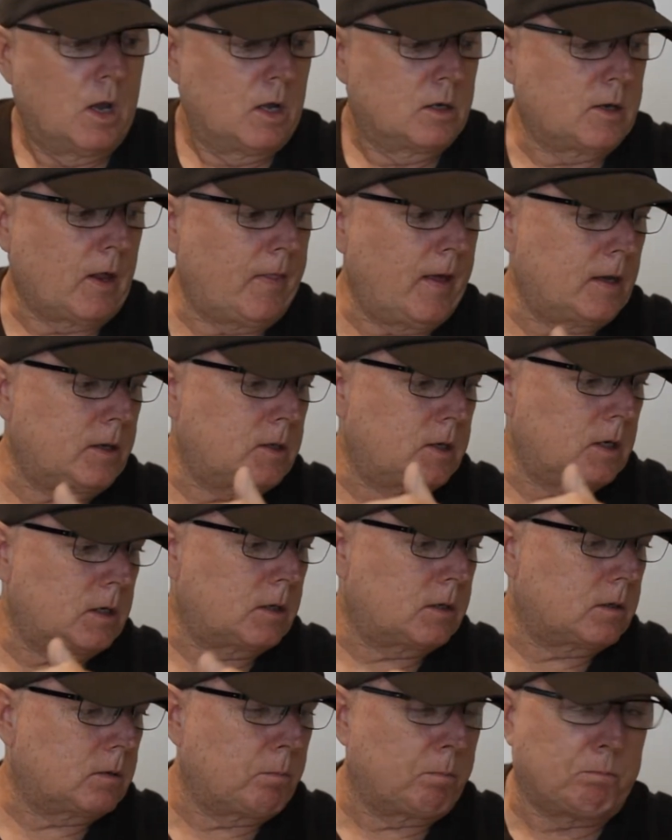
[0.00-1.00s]
So that's
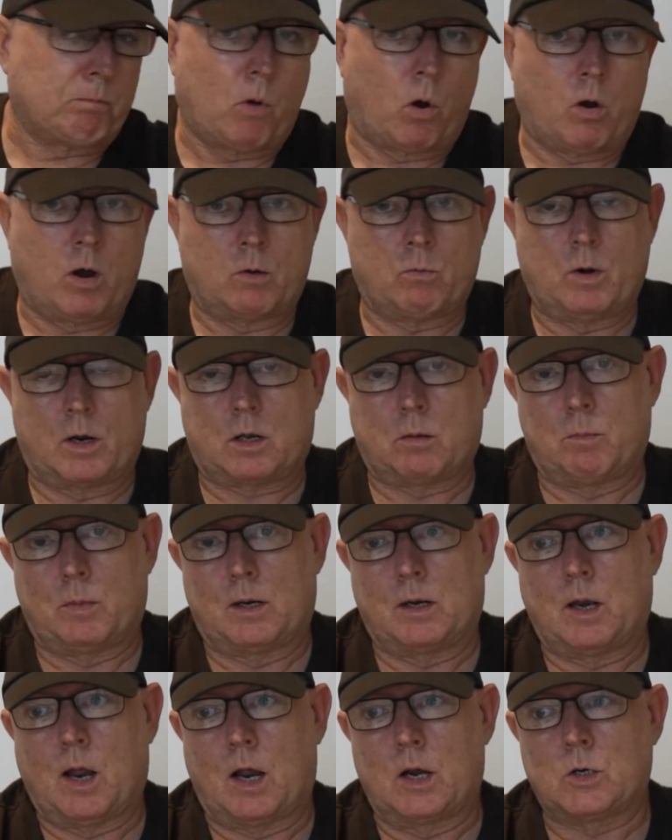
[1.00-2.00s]
just my
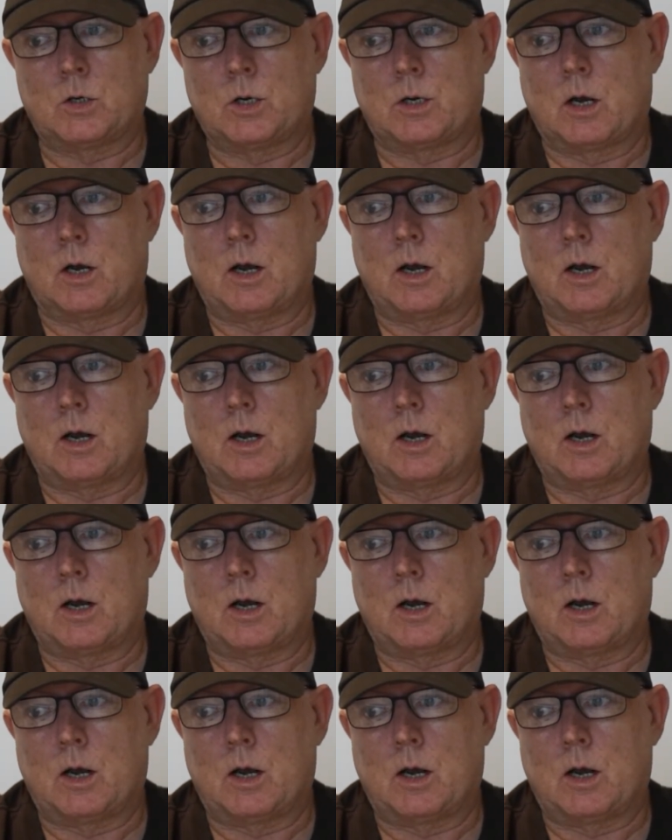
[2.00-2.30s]
recommendation.